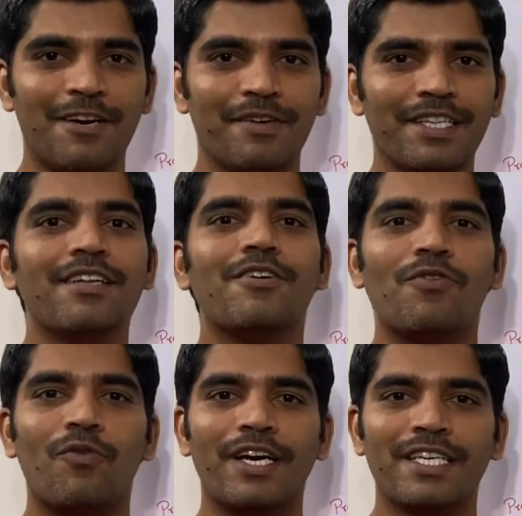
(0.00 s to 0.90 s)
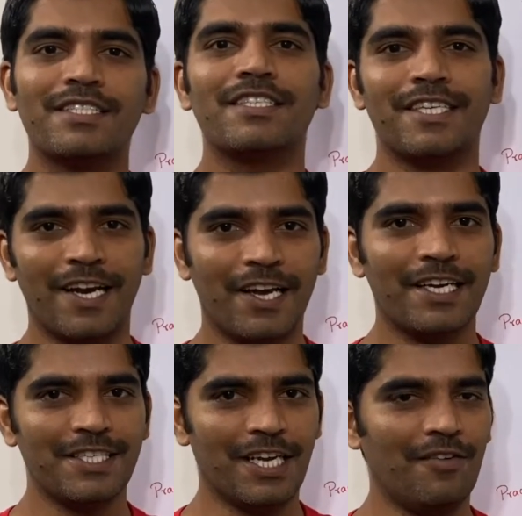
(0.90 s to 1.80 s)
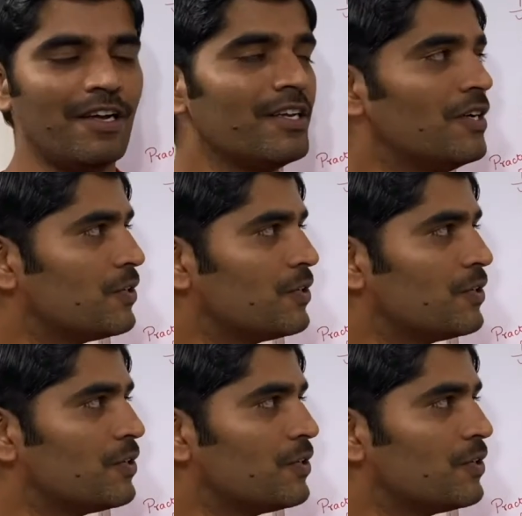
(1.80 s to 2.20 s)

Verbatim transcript: with what is deadlock in Java.